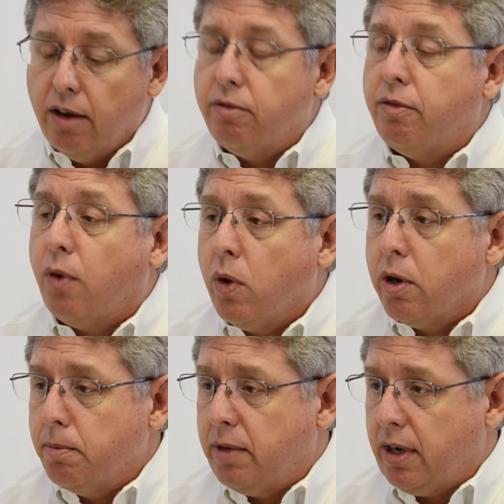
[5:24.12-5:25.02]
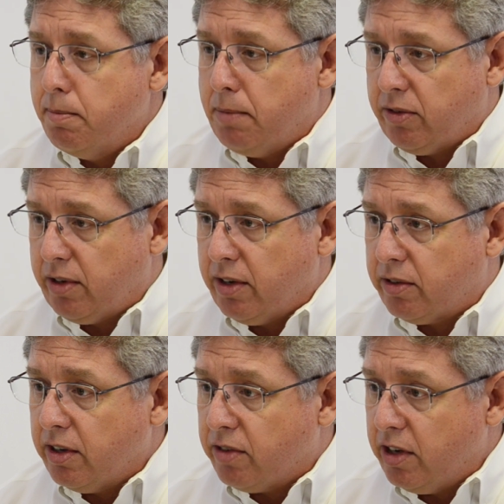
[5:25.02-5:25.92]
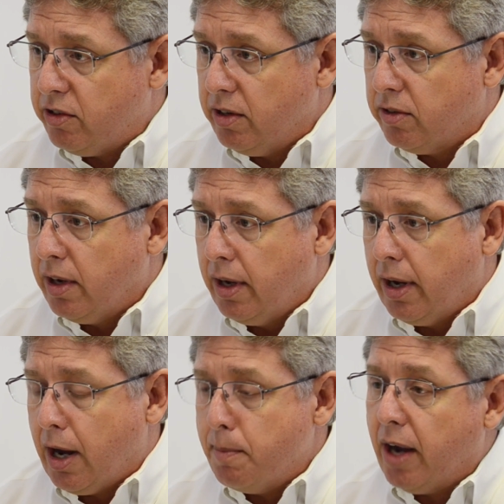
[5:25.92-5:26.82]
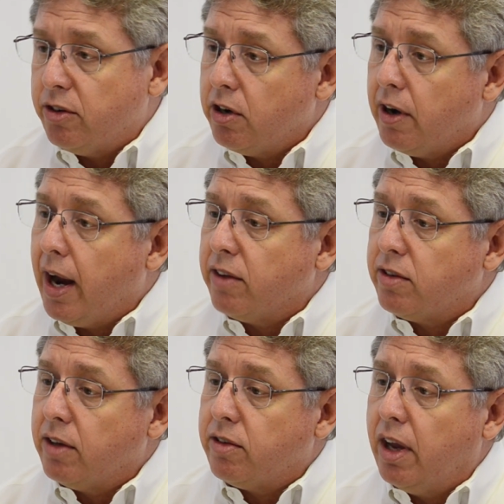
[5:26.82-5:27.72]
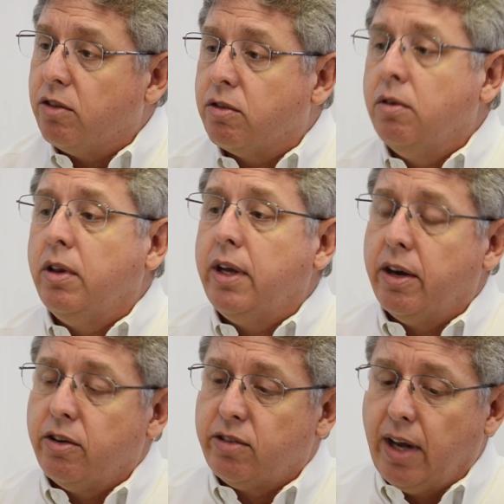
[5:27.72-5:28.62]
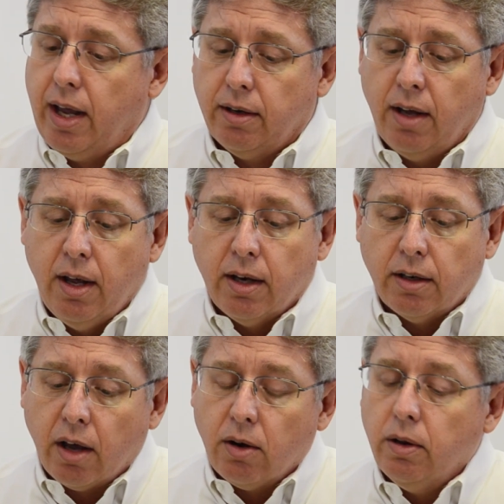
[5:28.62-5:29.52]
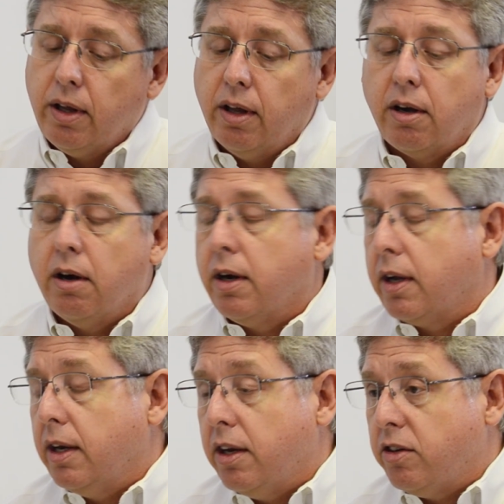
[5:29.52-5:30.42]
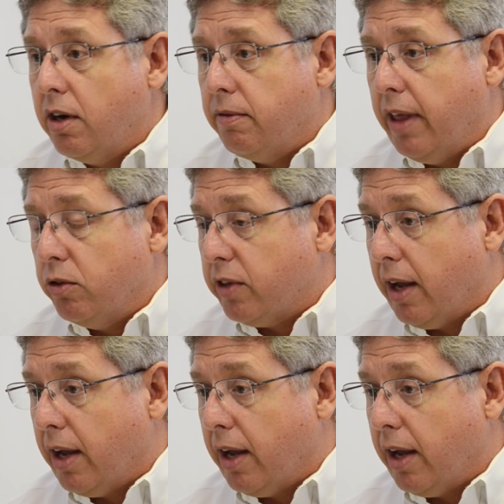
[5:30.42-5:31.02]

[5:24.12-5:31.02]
informed business decisions about your assets and truly understand not only the current condition of those